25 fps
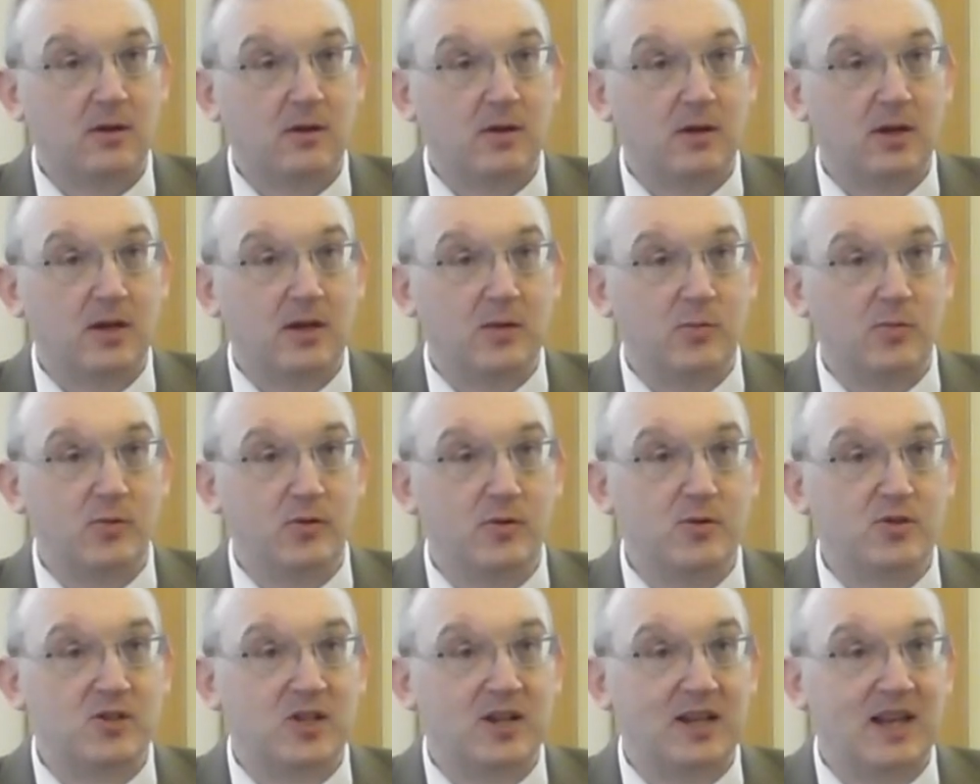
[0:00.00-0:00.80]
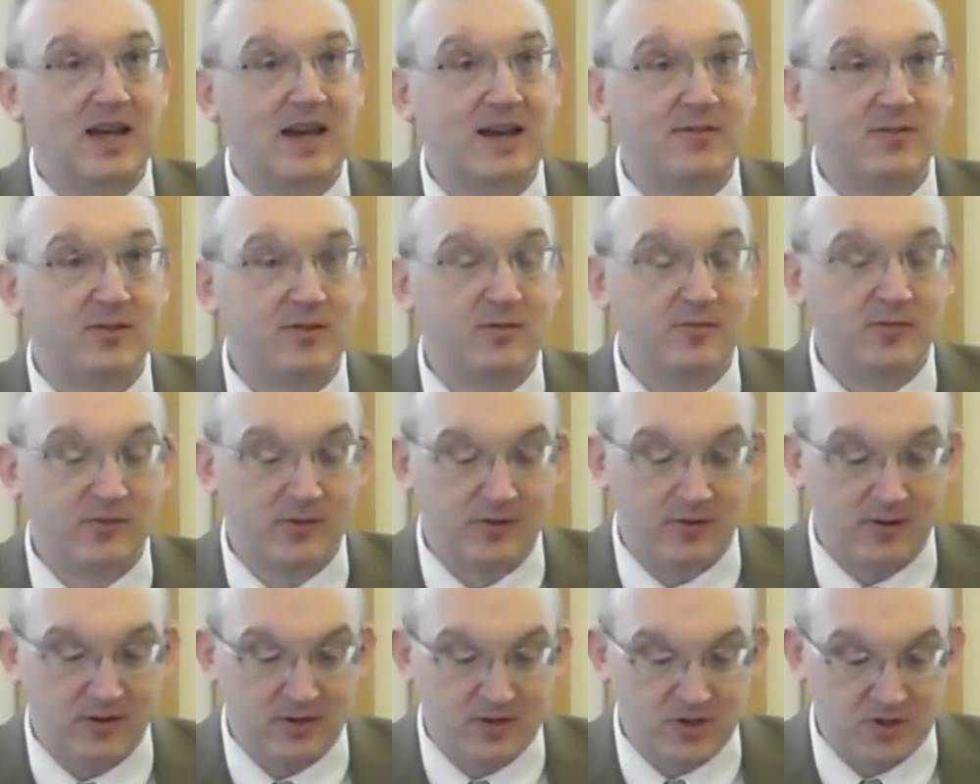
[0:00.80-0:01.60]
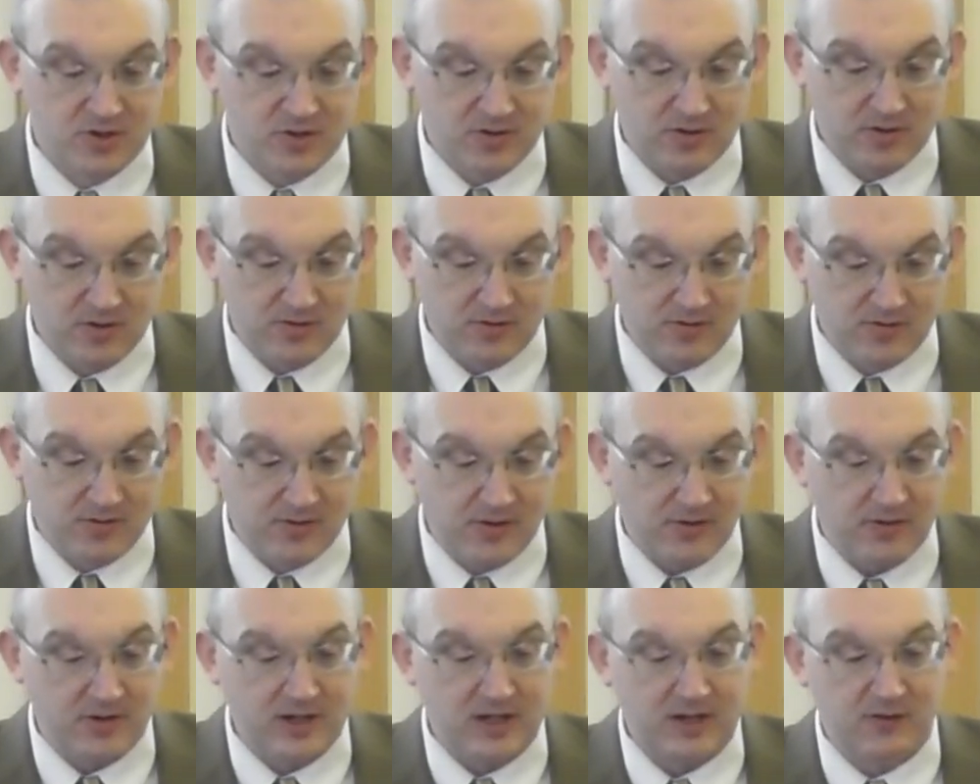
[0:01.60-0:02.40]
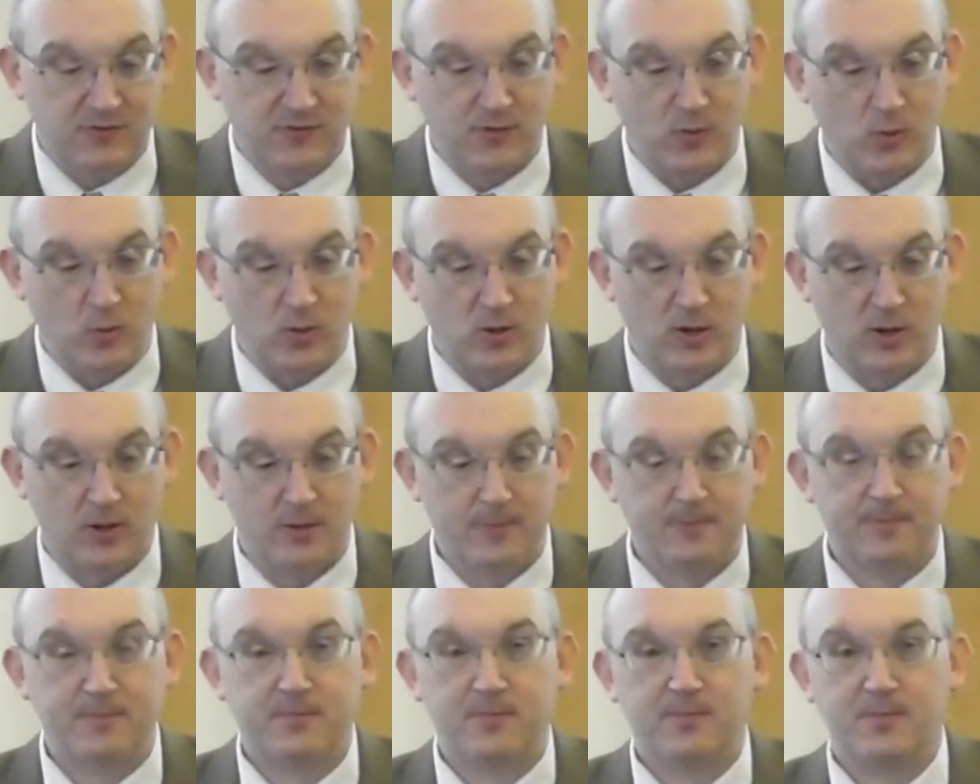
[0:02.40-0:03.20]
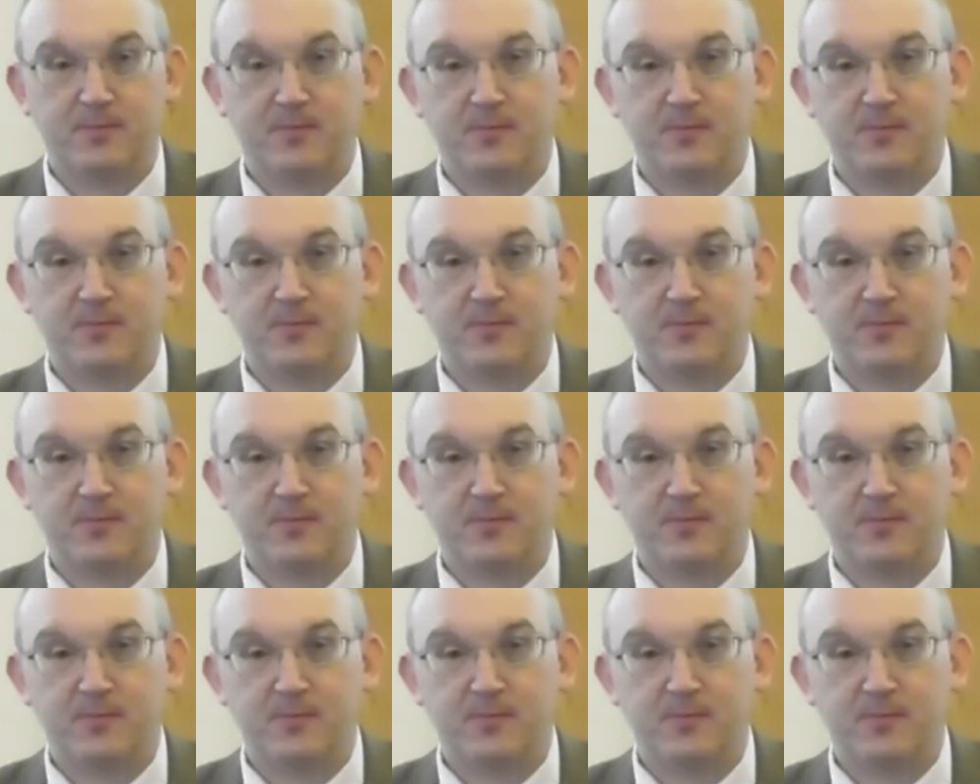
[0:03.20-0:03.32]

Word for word: Hebrews 11 verse 34.